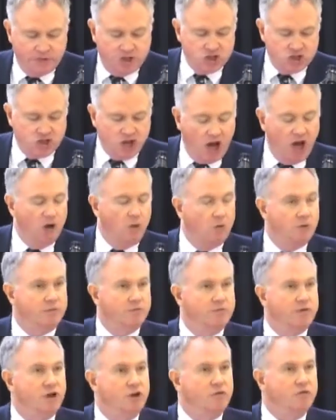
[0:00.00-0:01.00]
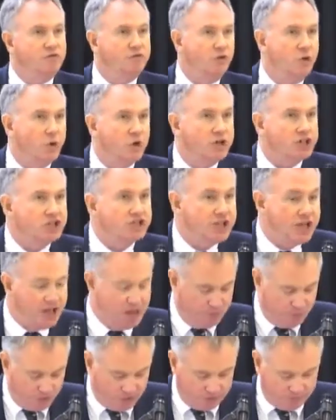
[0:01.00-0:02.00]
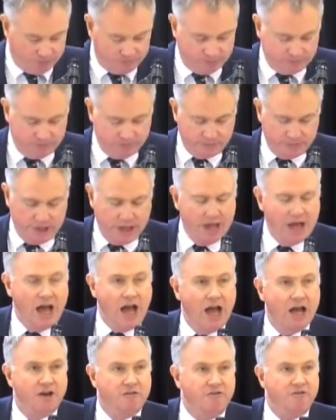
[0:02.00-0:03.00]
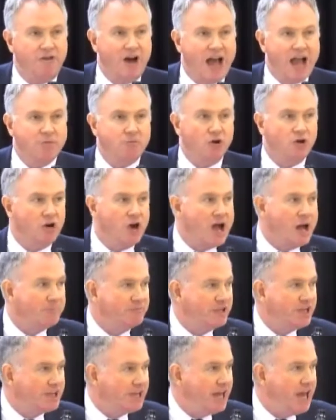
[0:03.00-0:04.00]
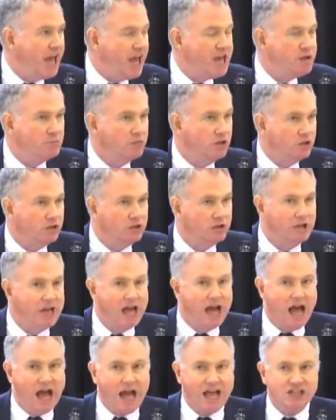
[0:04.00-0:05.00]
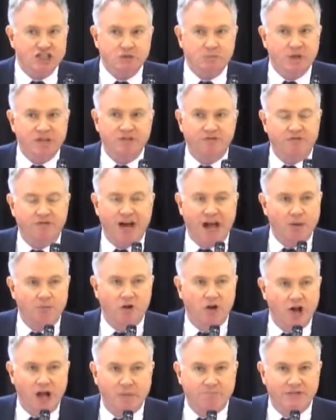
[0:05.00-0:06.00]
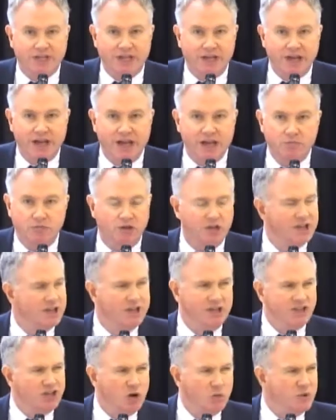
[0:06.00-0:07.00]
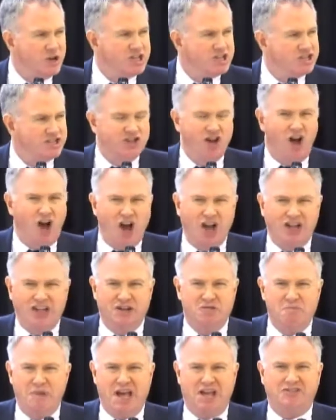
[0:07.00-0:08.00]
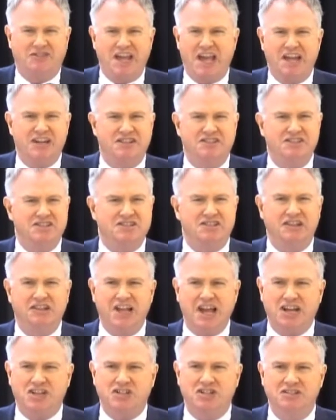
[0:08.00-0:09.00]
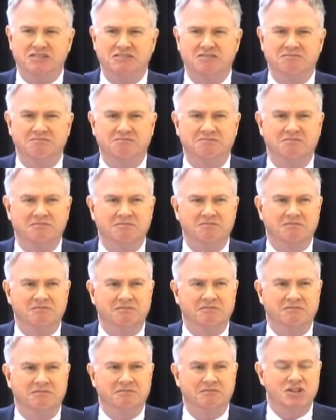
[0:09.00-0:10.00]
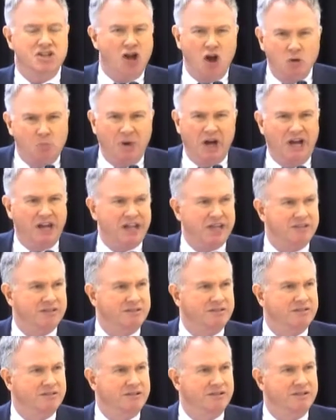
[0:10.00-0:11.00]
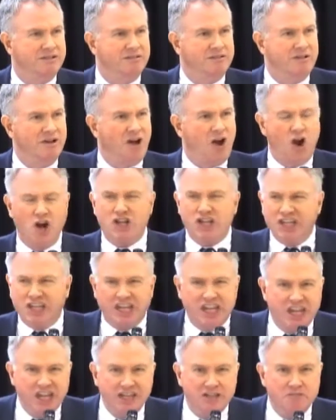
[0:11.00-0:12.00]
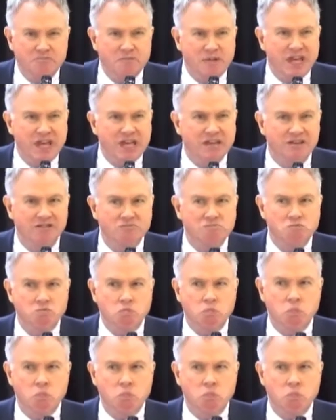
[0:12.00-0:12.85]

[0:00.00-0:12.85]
So, for example, fiber optic cable, high-speed fiber optic cable. Nobody's talking about that in this election. Nobody. Are you kidding me?